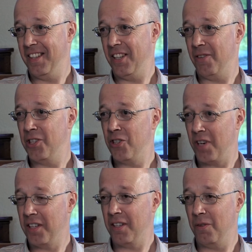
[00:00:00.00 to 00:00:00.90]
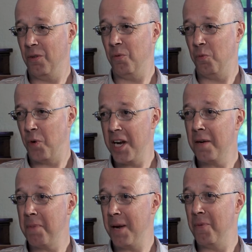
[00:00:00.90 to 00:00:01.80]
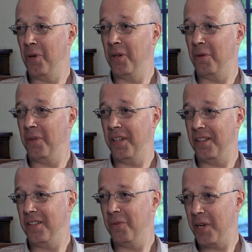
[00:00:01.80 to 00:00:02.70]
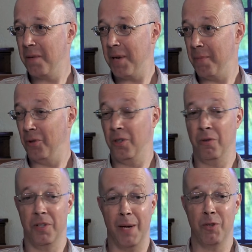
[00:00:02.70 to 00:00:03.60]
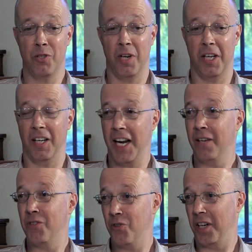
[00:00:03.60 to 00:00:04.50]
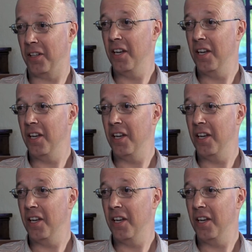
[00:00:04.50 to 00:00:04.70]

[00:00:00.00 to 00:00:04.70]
There is strength. The weak people who are demonstrating lack of strength